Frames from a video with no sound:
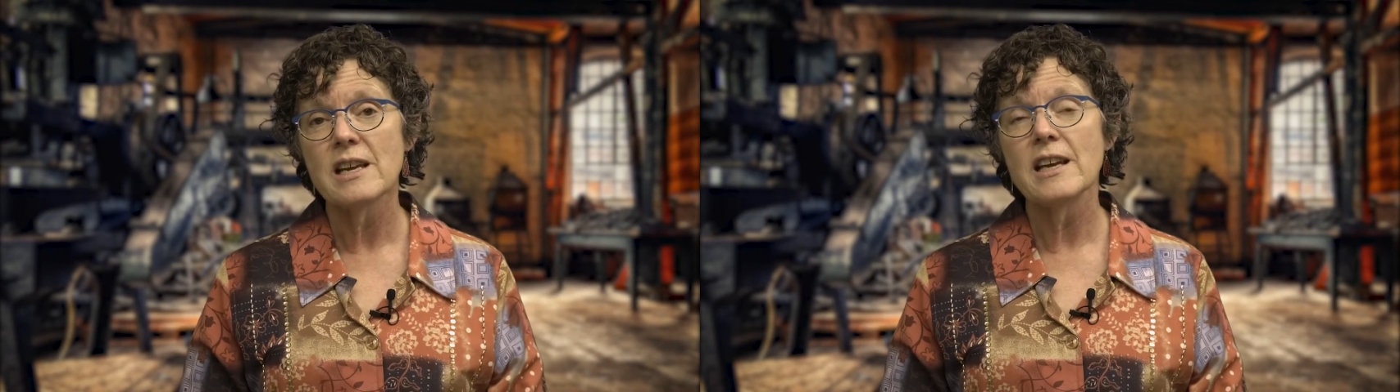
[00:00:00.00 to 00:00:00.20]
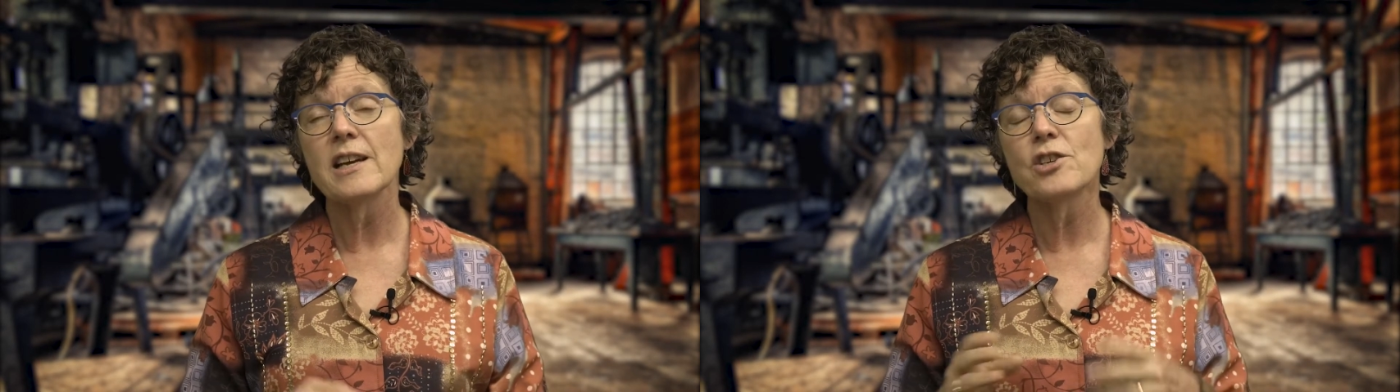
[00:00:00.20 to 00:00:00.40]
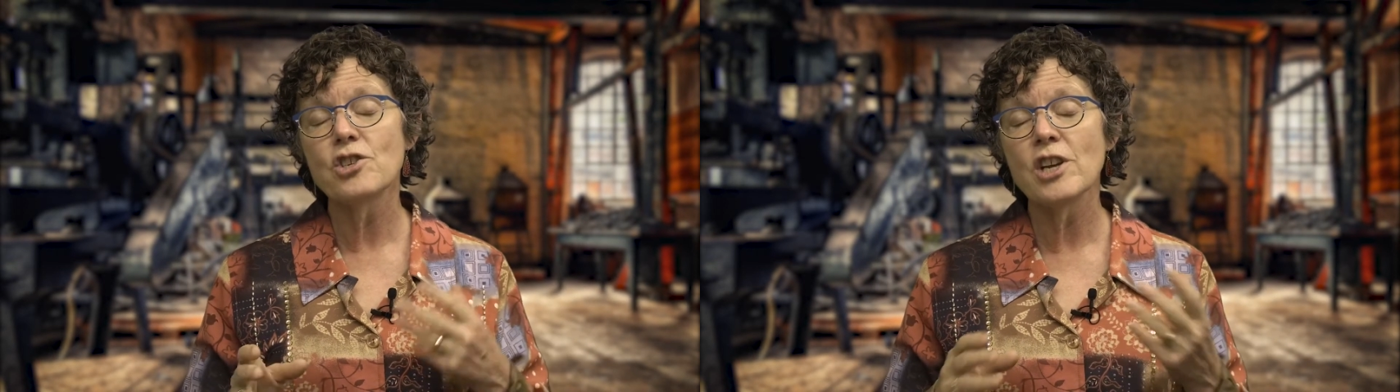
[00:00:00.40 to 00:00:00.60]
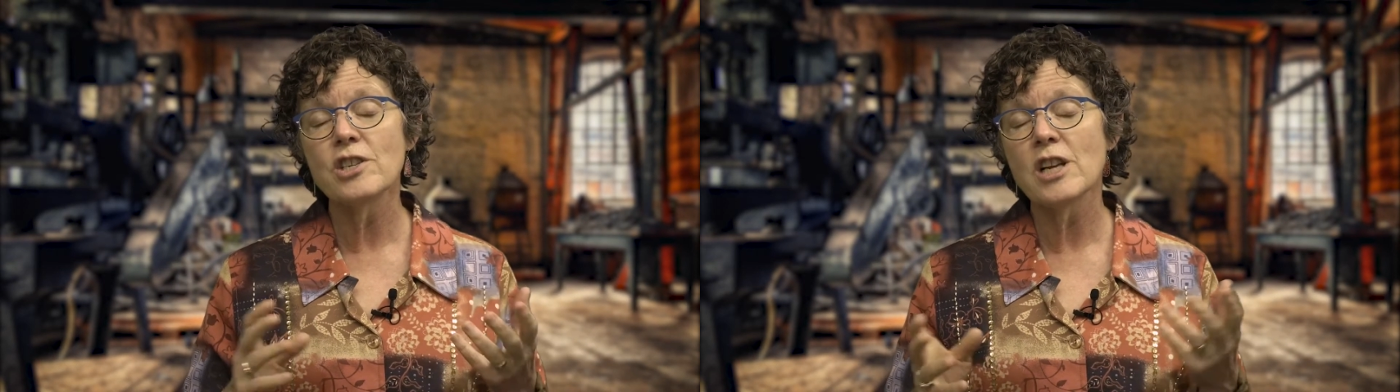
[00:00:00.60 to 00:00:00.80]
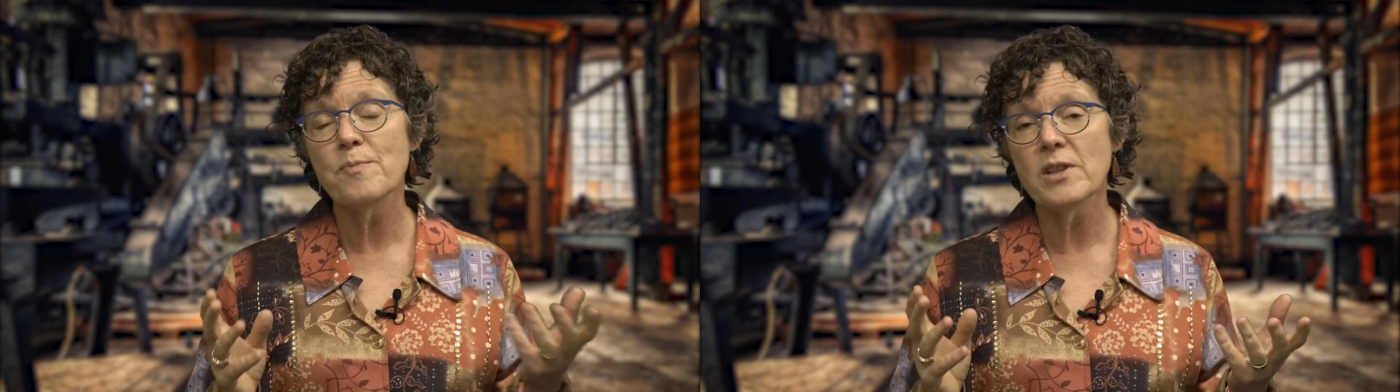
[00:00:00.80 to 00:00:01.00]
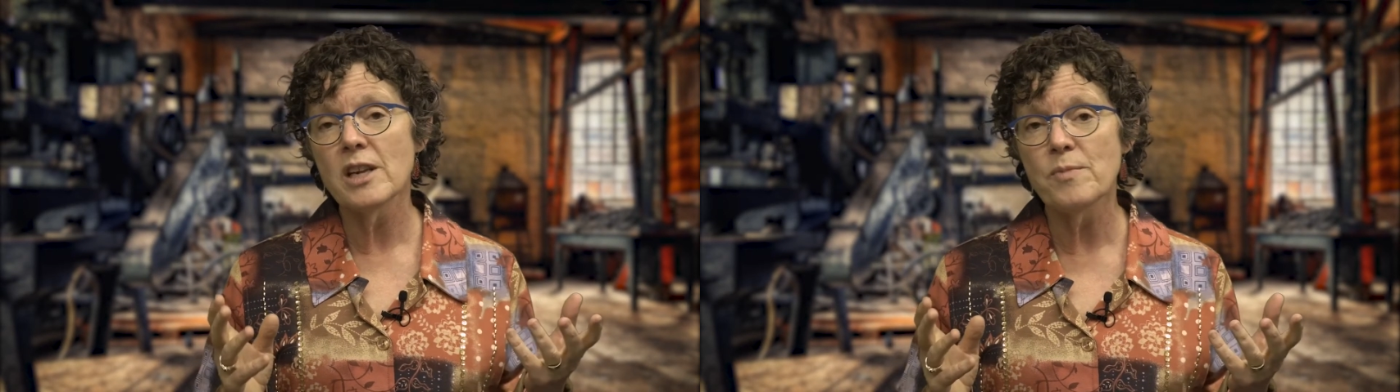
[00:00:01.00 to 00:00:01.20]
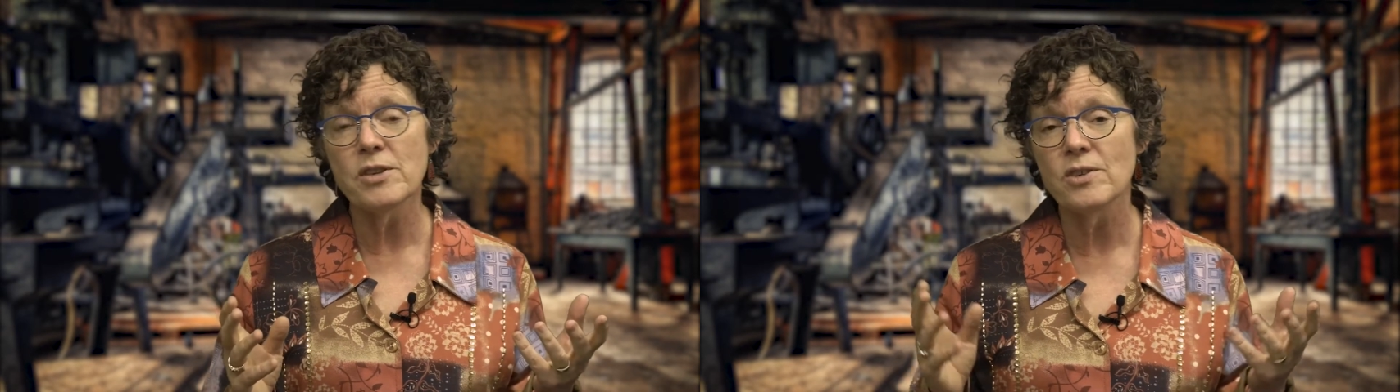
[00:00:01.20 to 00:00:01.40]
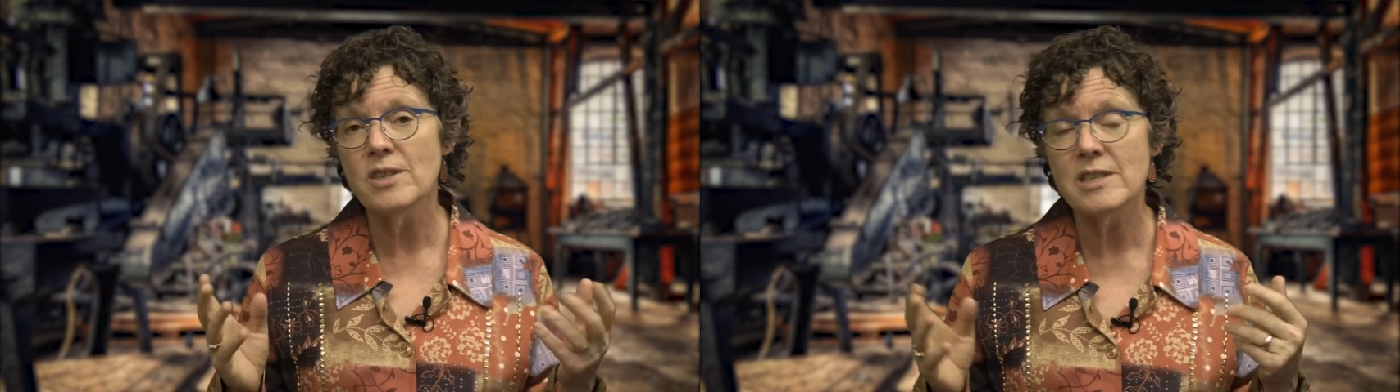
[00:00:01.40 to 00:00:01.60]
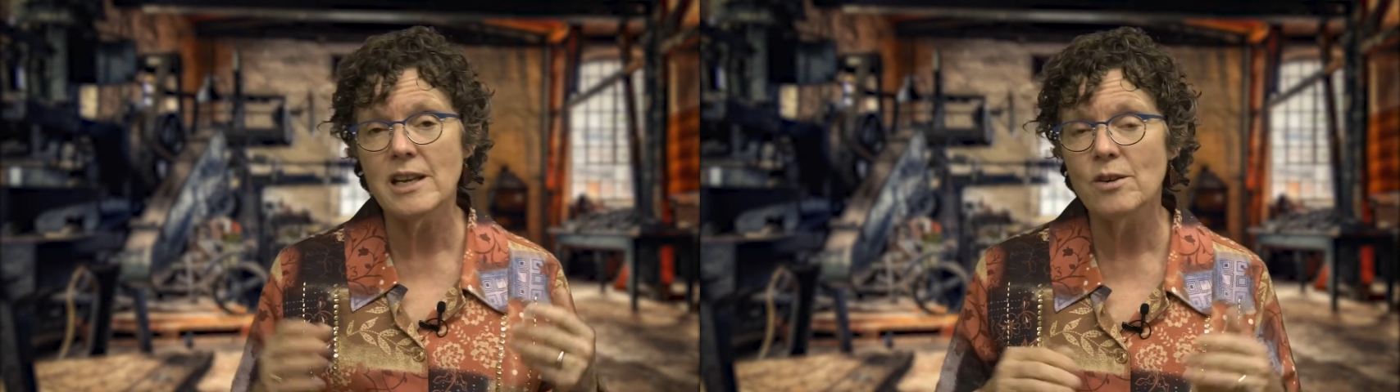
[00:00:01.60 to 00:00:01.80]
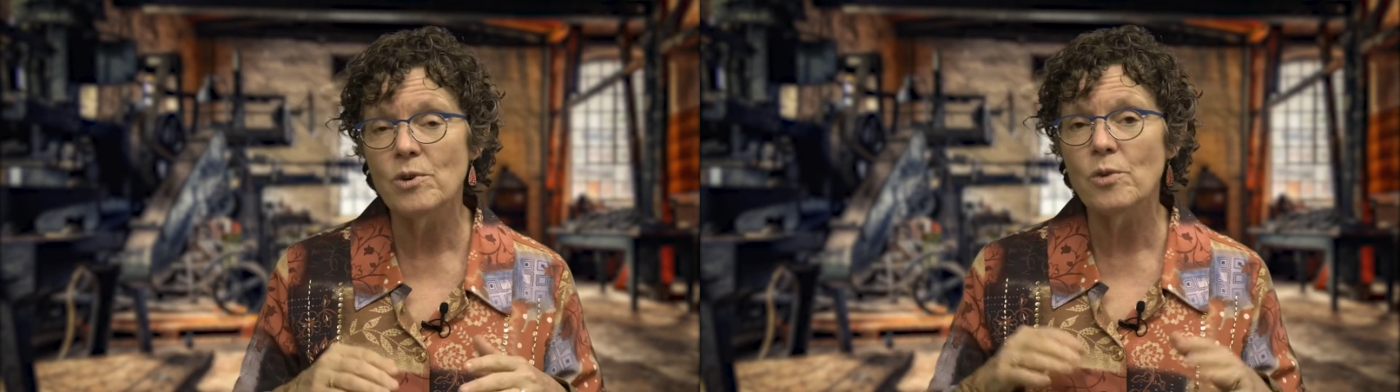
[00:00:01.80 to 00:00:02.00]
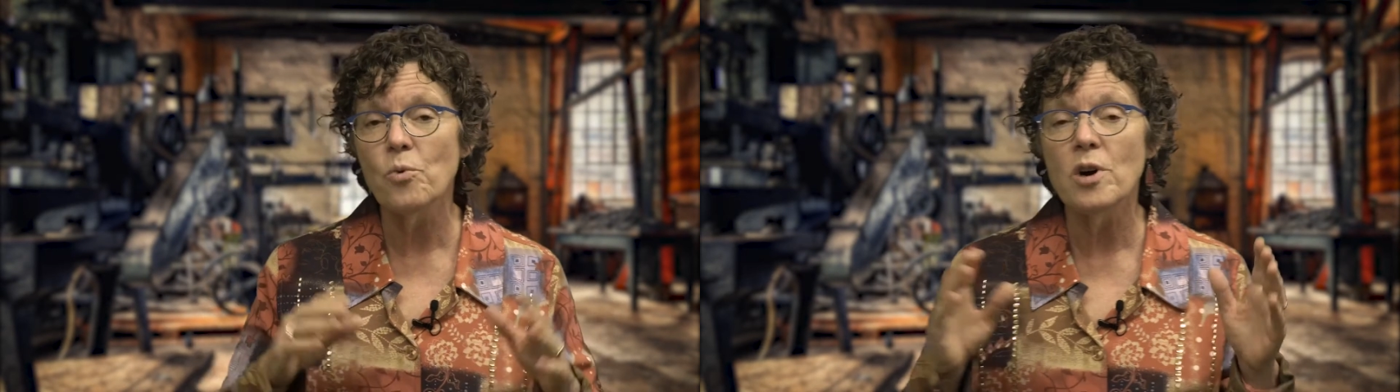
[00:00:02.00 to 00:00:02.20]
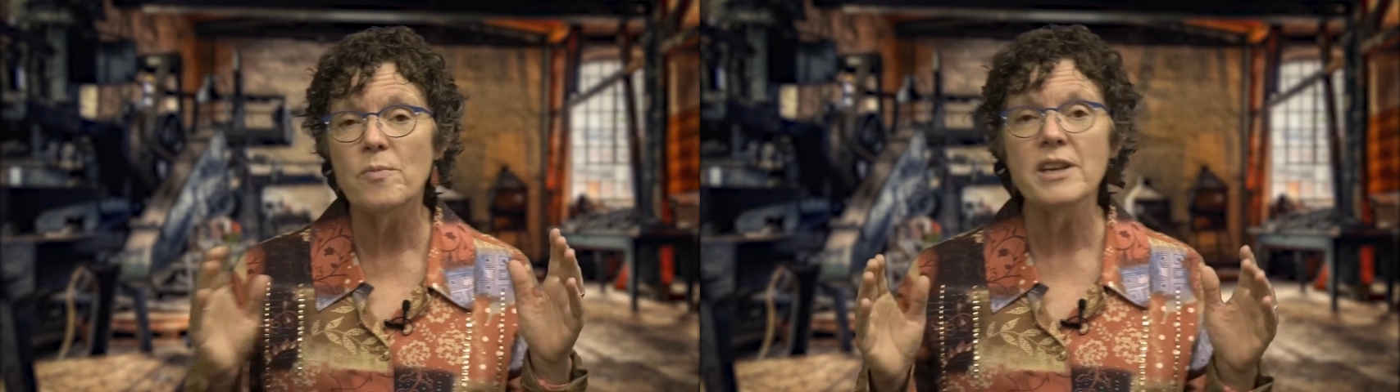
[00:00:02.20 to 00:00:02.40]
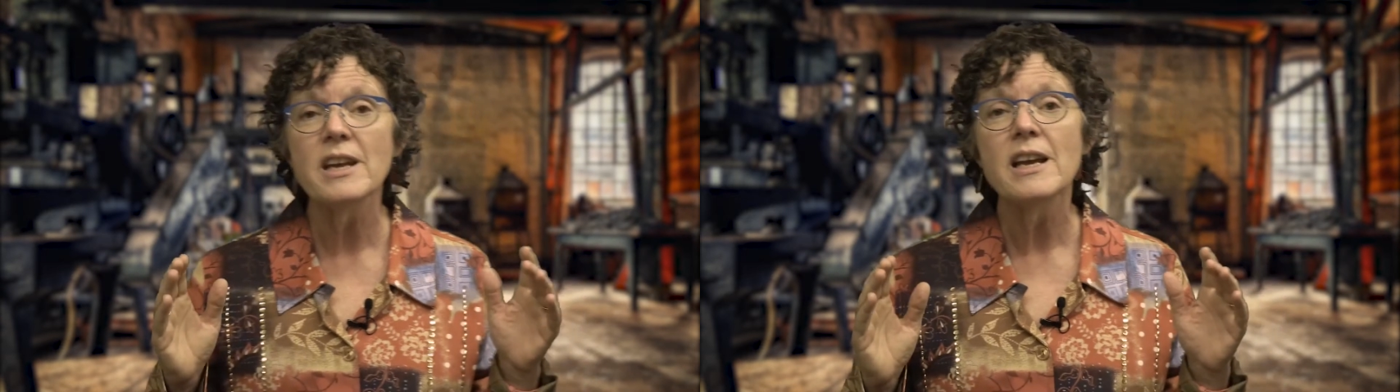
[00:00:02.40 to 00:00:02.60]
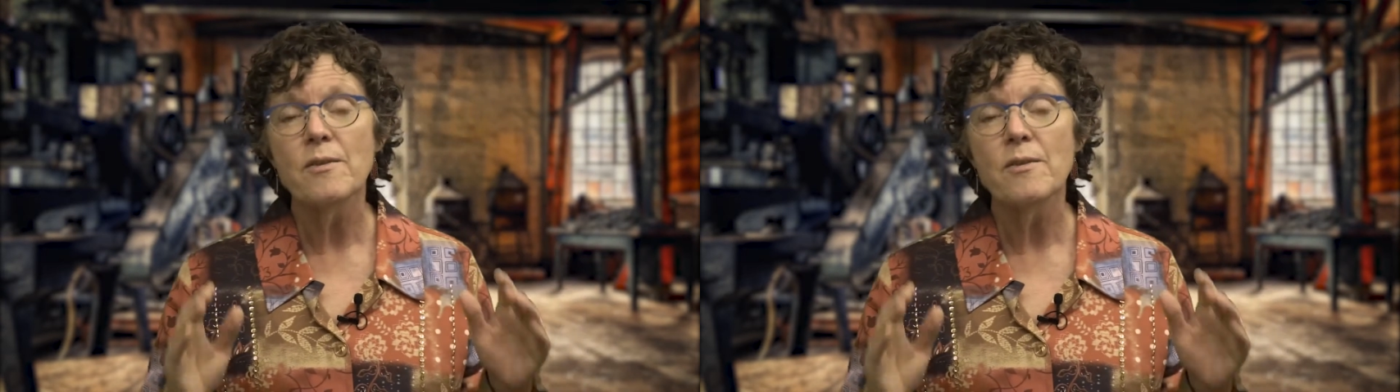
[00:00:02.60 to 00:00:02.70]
They had to change it up a little bit during the Second World War, but